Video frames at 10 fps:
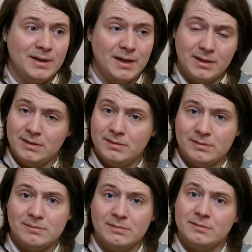and
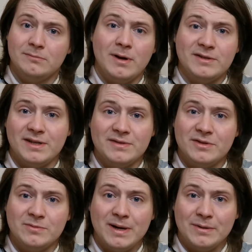residence
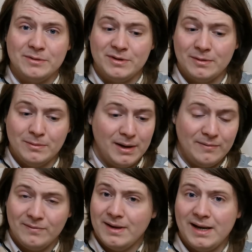as well. So
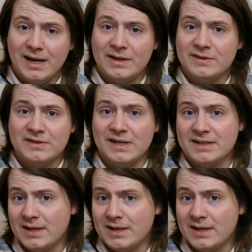if any letters are sent